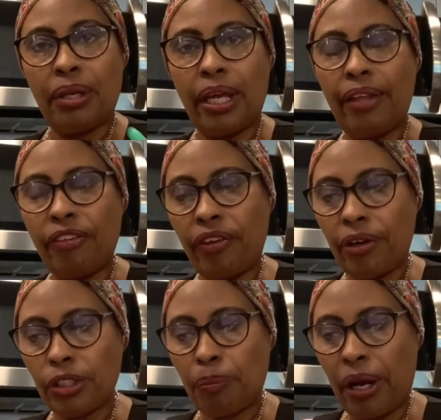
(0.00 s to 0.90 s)
glad that
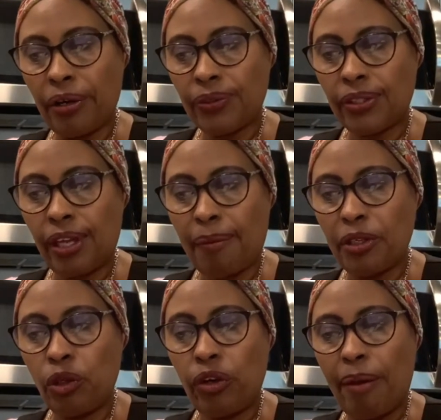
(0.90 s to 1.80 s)
there's parents that's able
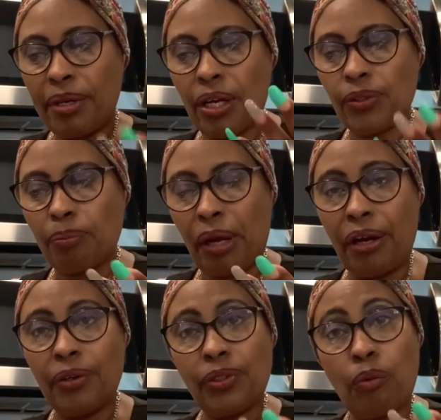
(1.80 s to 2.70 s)
to do that because the
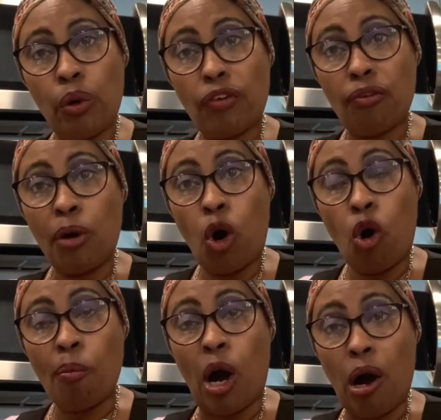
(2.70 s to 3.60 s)
parents that work from
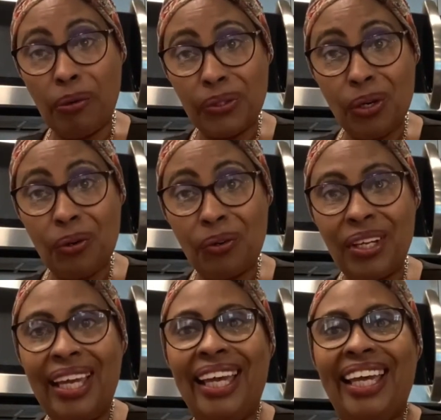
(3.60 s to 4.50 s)
home also